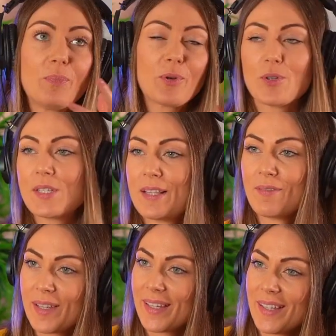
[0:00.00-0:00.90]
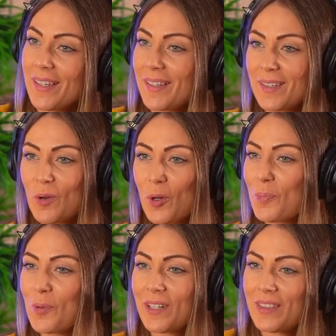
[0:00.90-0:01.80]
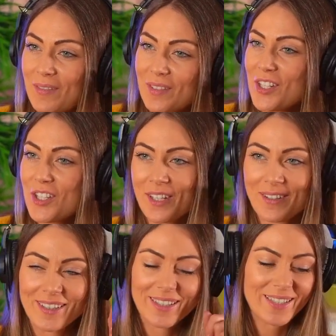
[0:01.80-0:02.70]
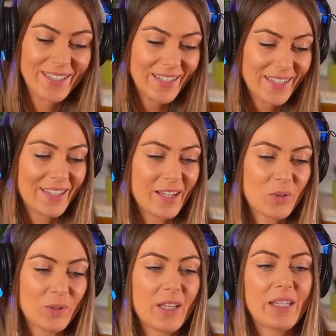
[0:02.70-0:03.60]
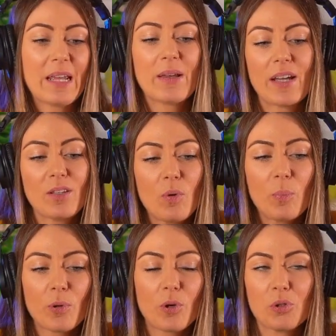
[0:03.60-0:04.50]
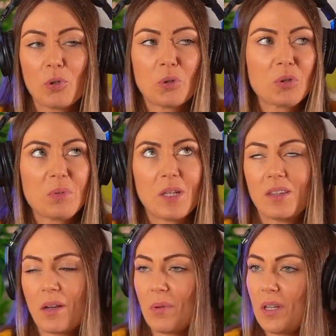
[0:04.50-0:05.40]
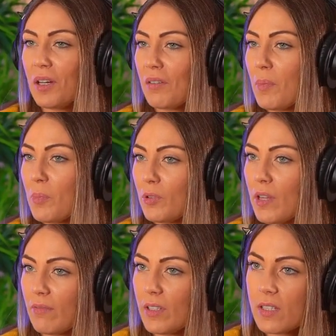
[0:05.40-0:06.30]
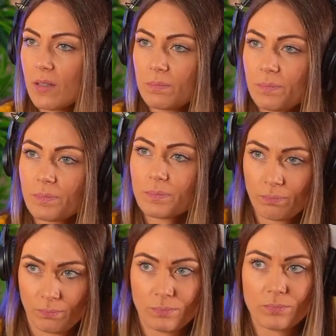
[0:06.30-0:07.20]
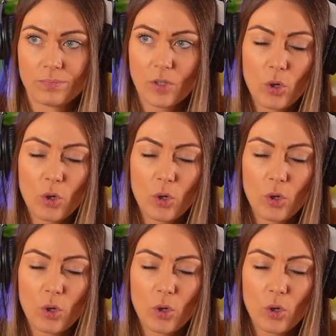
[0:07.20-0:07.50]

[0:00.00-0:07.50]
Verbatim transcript: Descript is the program we'll be using for the voiceover. So what exactly is Descript? Descript is a collaborative audio and video editor